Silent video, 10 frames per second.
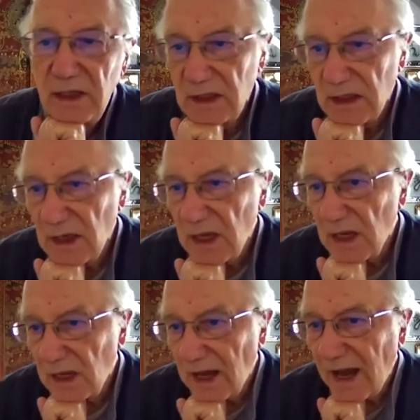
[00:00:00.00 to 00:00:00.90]

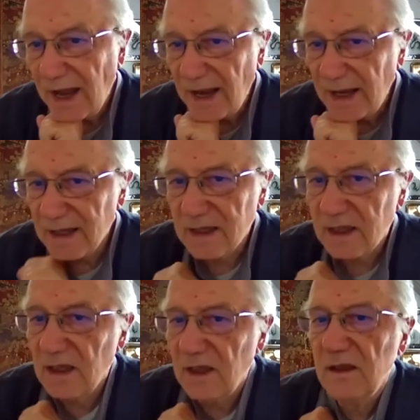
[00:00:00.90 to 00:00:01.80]
Rotate it.
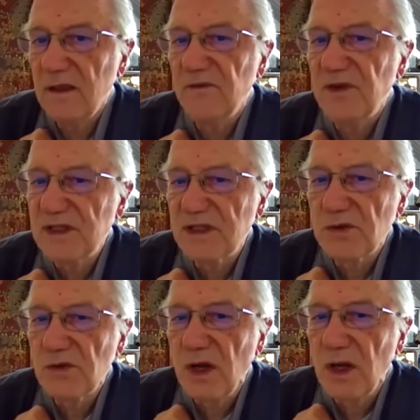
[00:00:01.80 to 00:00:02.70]
And
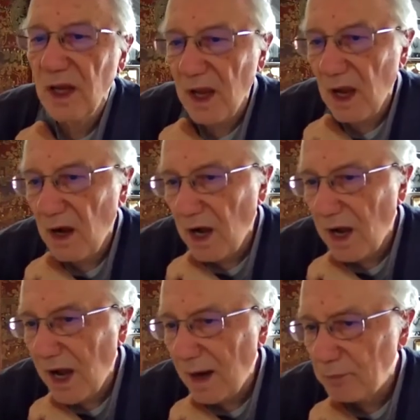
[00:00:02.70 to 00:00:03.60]
this is really
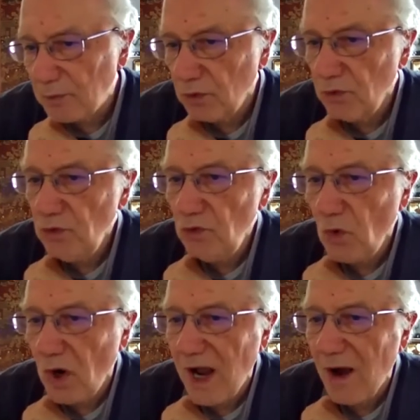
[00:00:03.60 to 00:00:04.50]
up to
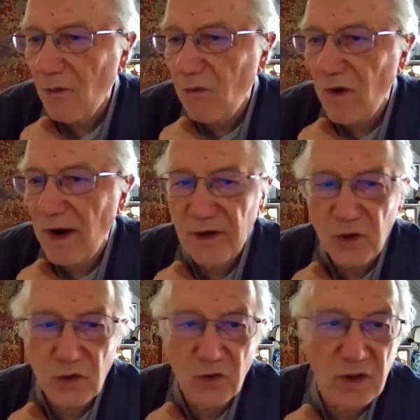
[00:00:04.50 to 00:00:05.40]
you how
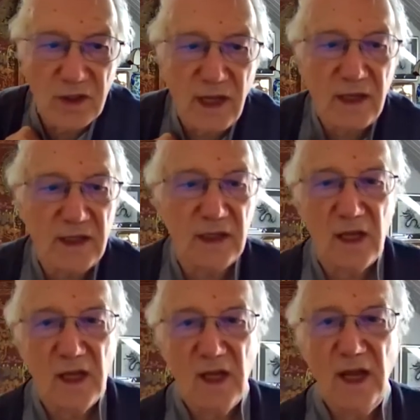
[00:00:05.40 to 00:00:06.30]
far you rotate it.
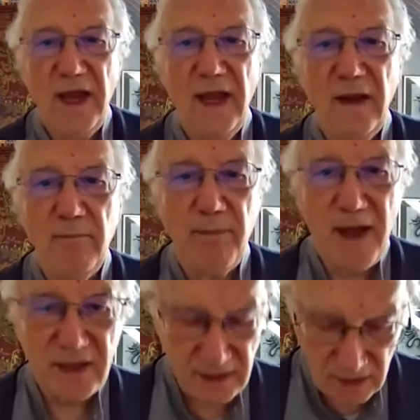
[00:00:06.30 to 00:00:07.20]

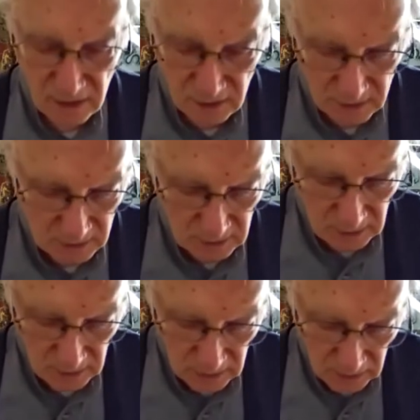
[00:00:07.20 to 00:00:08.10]
But
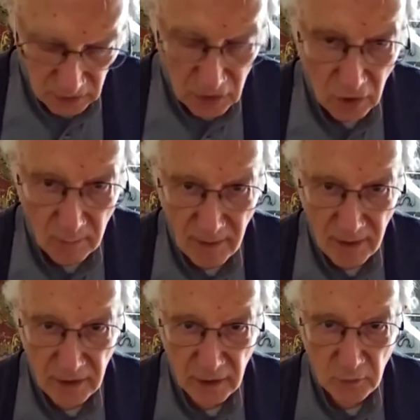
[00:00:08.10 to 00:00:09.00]

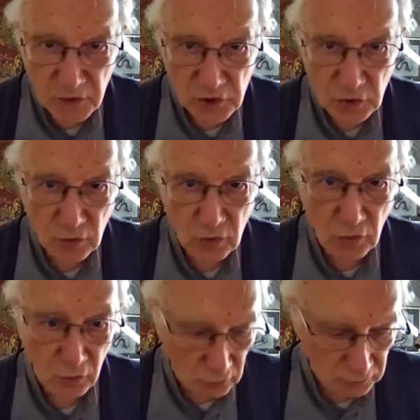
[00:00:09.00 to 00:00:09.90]
normally we should
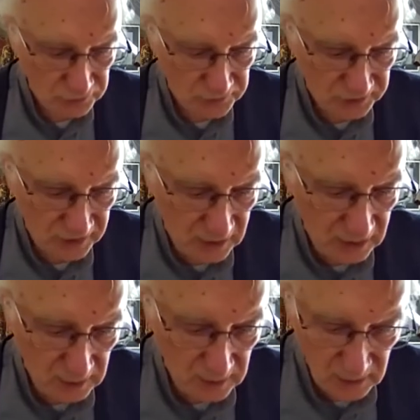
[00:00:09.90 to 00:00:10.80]
do 3